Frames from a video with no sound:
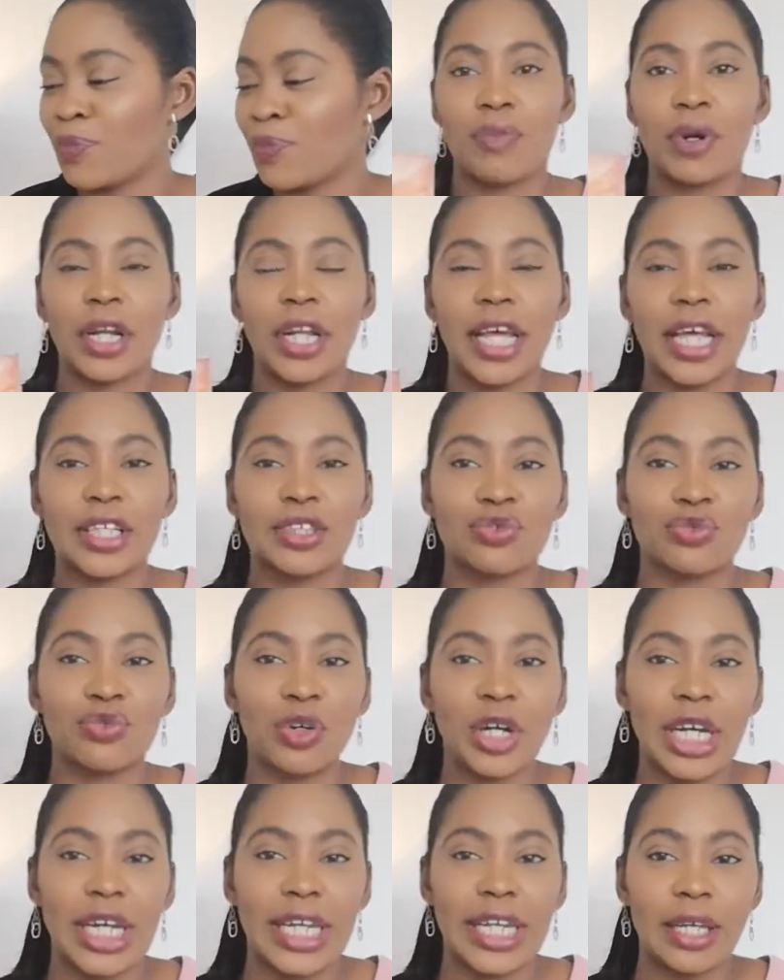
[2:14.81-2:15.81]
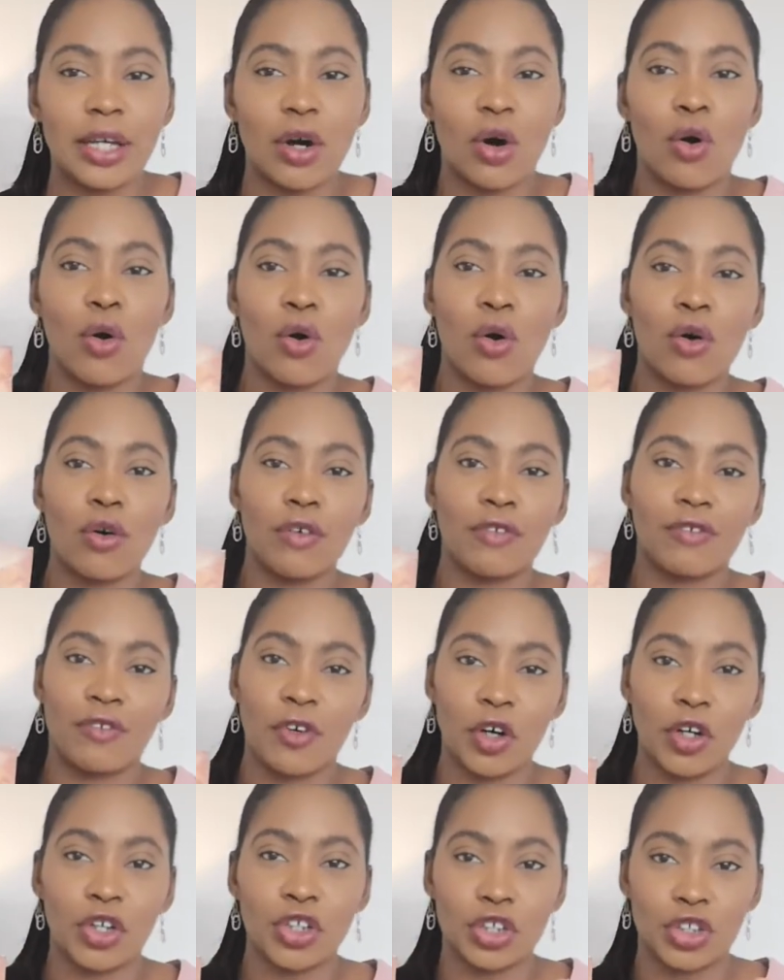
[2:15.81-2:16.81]
but it's really all
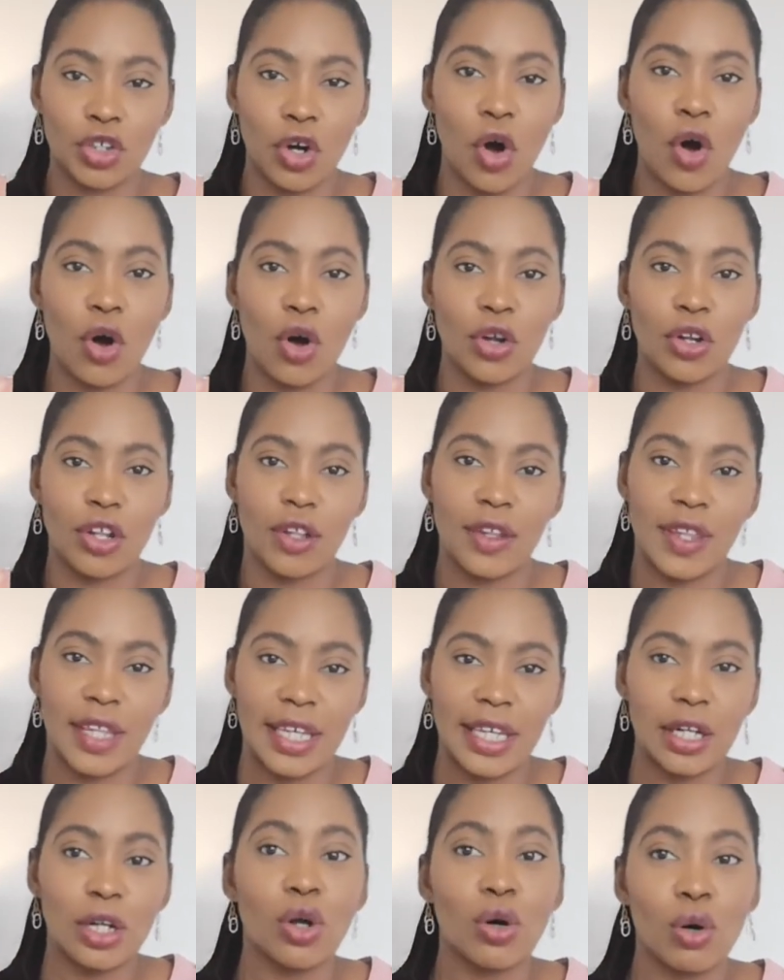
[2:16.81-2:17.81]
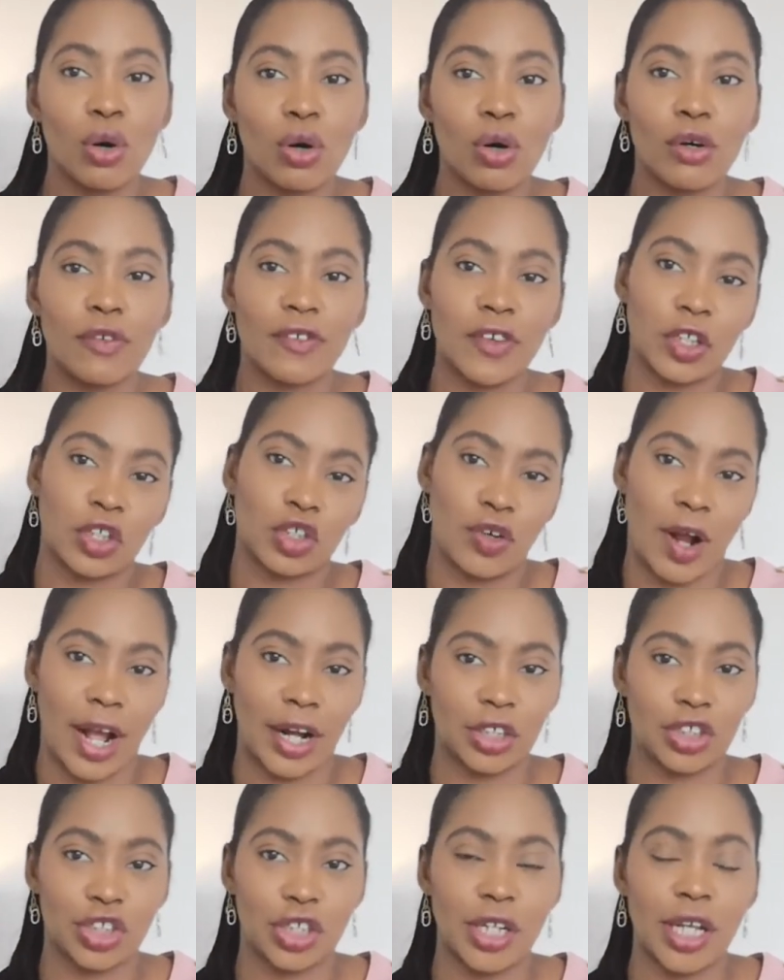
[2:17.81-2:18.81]
focused on the law of
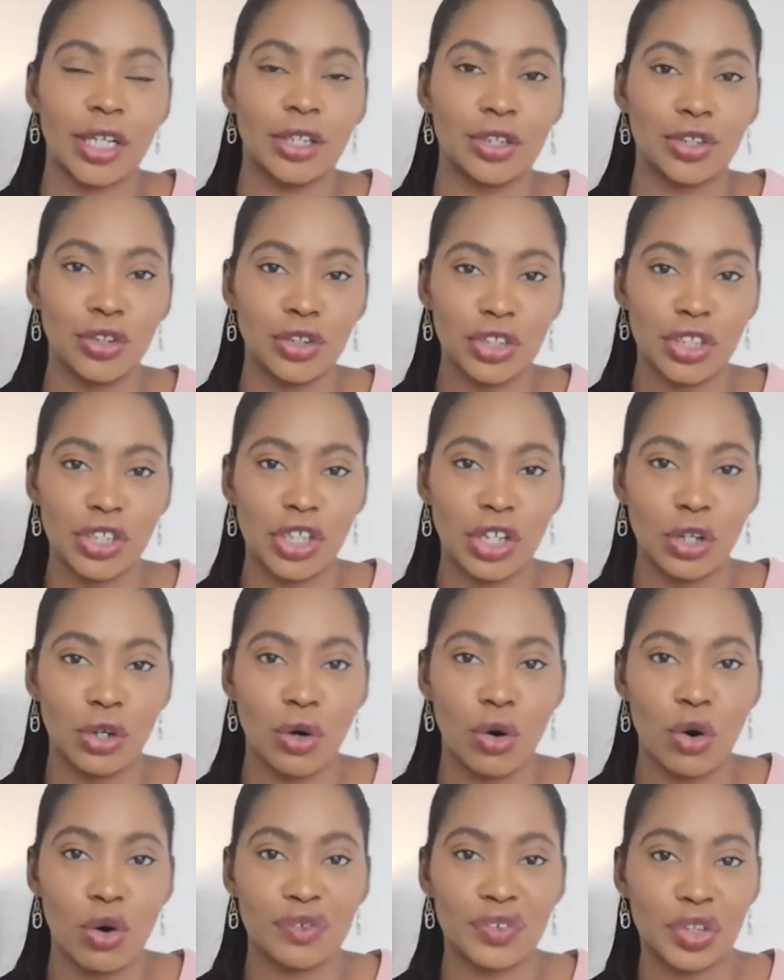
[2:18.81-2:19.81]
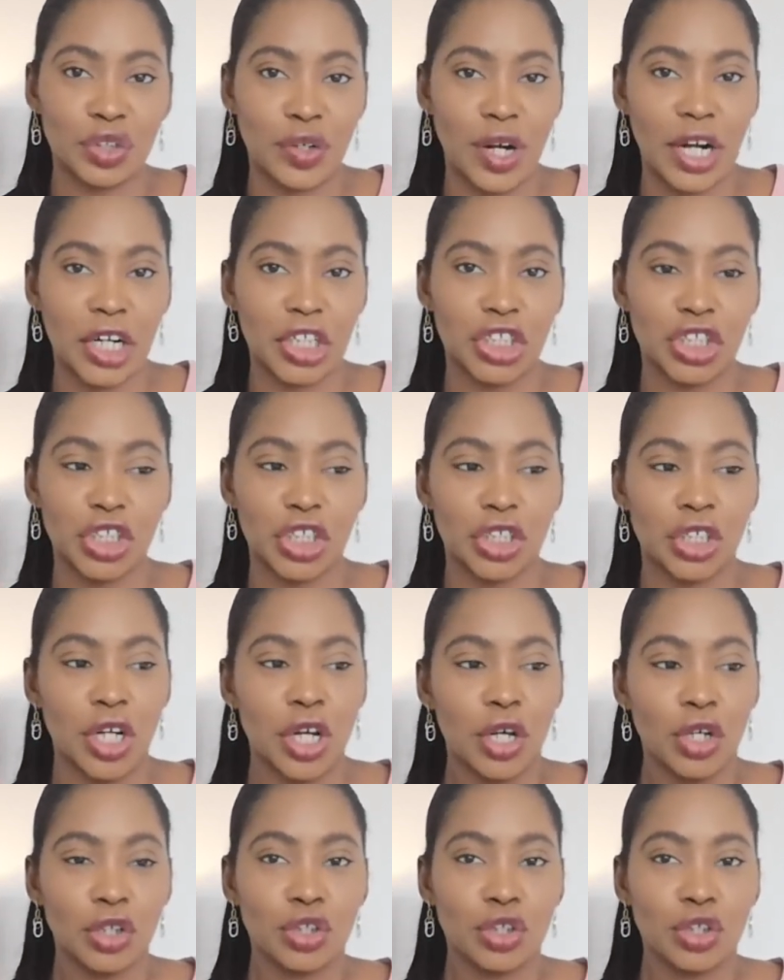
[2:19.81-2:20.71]
attraction and using the law of attraction